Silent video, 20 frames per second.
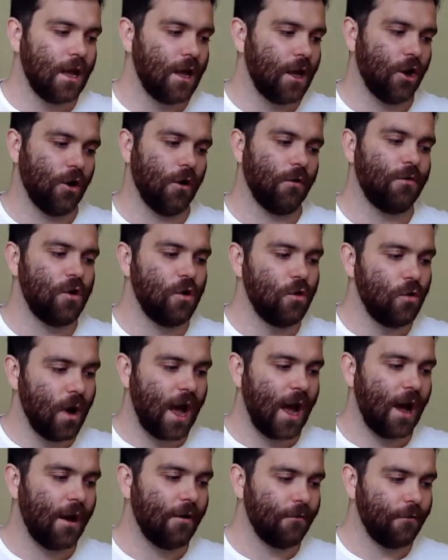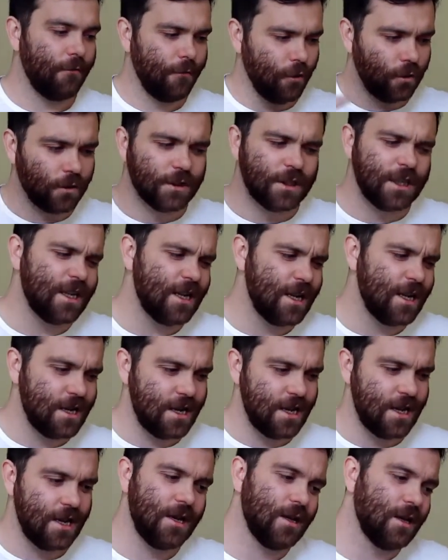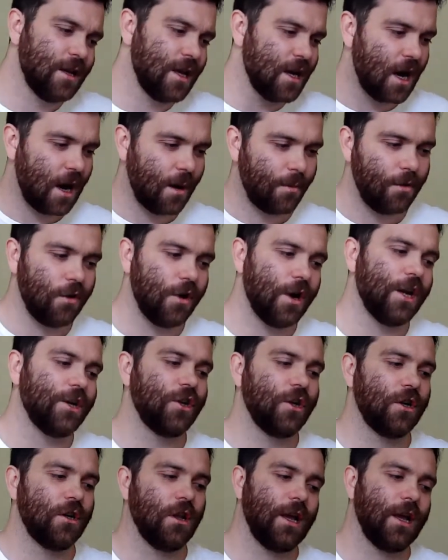if you have full DDD in operation,